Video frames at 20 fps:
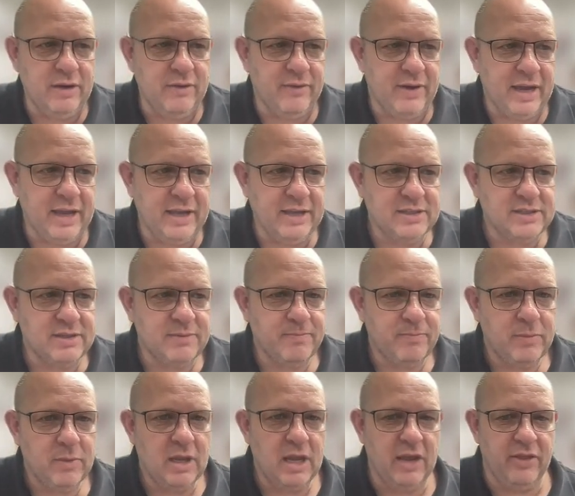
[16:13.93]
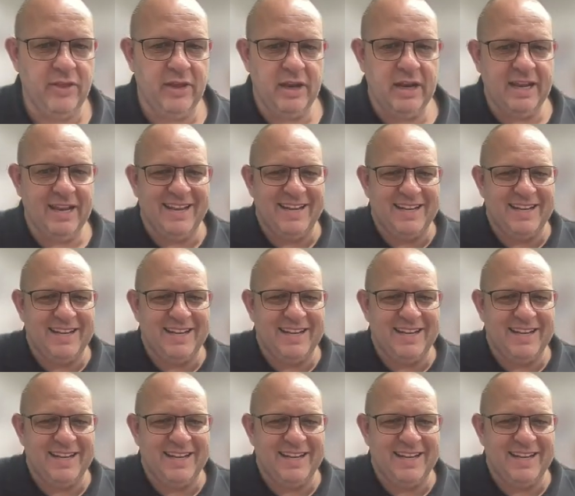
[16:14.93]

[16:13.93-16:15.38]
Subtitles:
device and then it